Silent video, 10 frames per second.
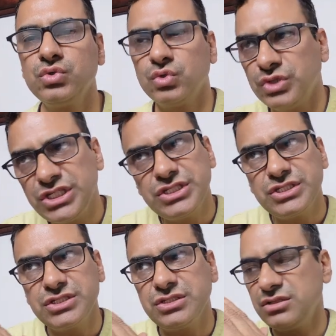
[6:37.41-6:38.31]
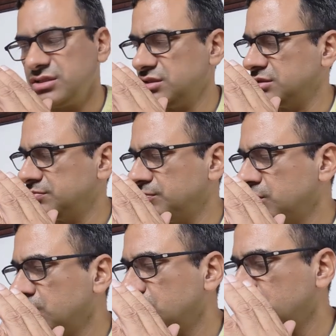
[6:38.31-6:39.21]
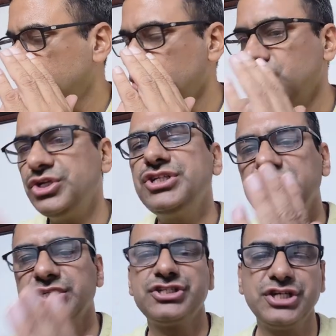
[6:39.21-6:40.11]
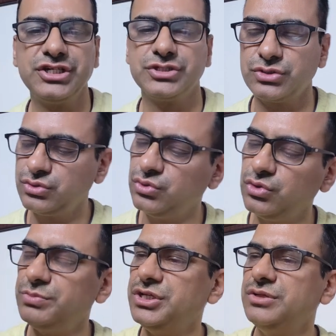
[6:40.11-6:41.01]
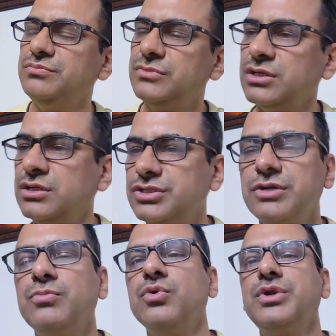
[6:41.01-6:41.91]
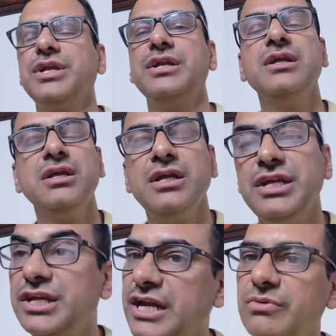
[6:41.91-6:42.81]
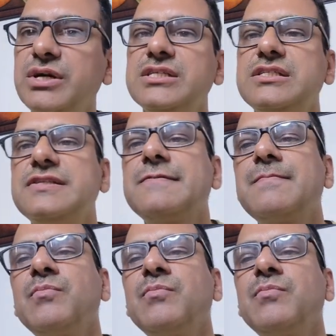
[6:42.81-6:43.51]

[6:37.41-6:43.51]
So this nutritional status should be supported in advance.